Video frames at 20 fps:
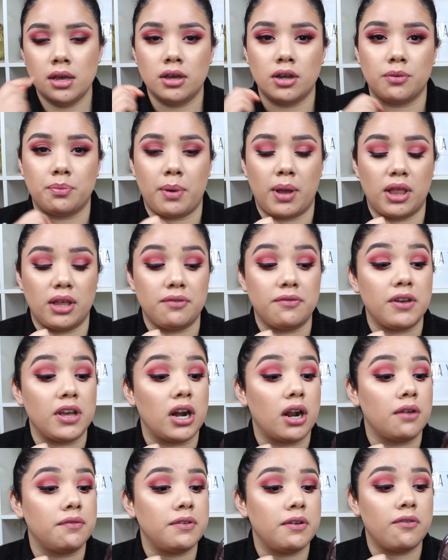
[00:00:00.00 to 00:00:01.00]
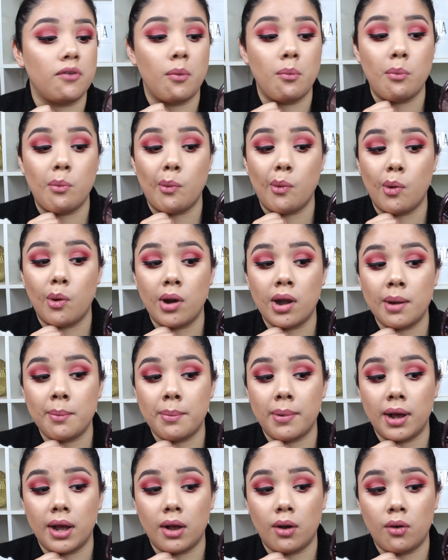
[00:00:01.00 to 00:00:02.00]
it'll probably fade off even more,
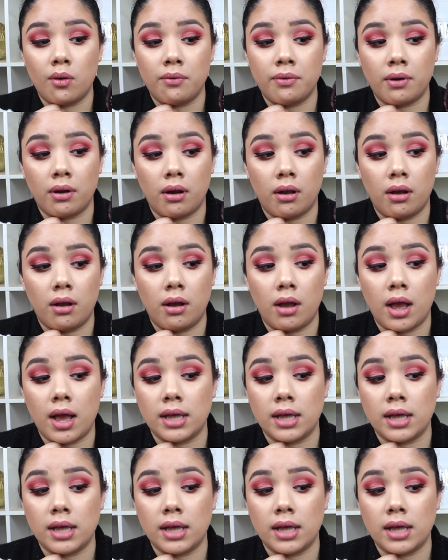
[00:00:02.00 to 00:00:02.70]
but overall